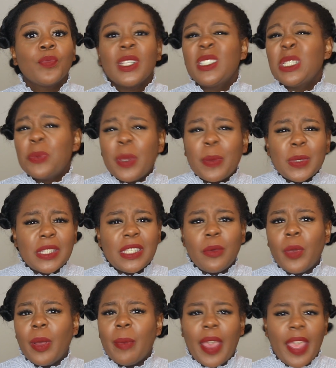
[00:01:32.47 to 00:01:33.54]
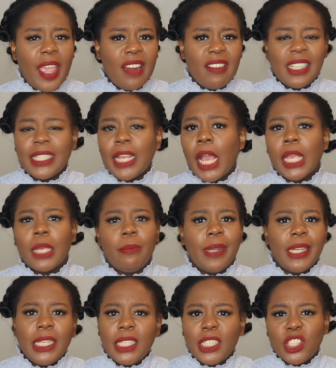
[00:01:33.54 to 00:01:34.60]
Just be able to see where my hair is at
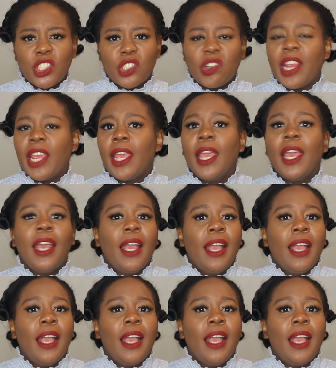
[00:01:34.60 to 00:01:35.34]
completely straight,